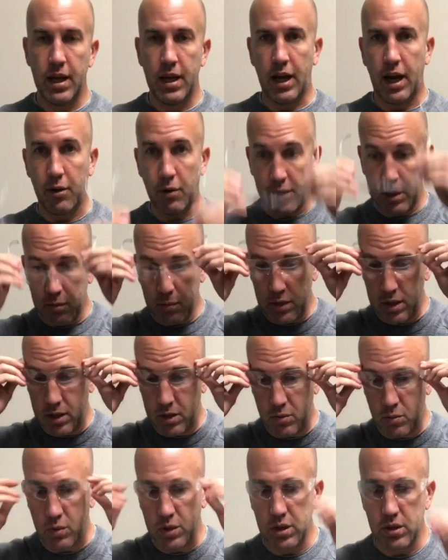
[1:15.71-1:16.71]
I
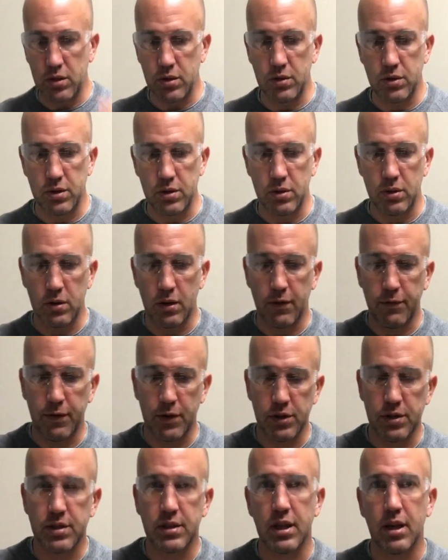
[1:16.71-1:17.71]
recommend when you do the
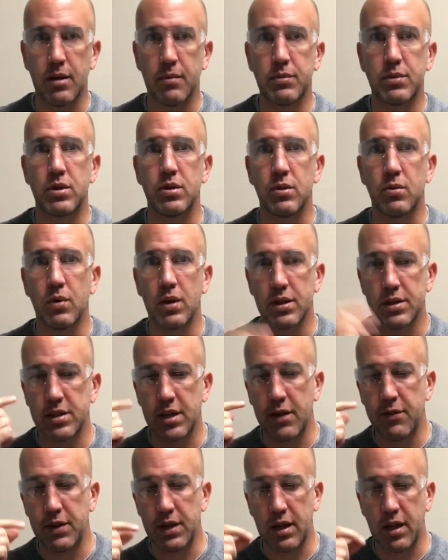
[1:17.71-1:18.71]
first step to wear
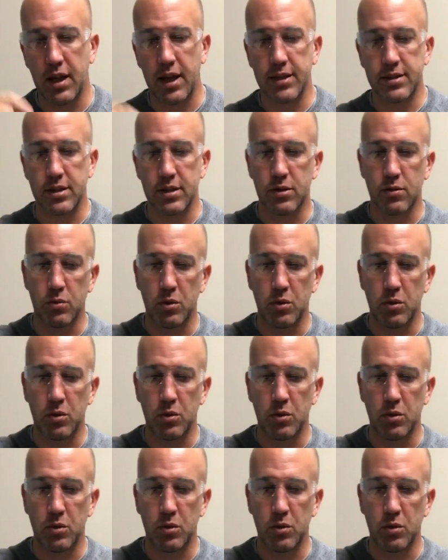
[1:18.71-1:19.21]
safety glasses.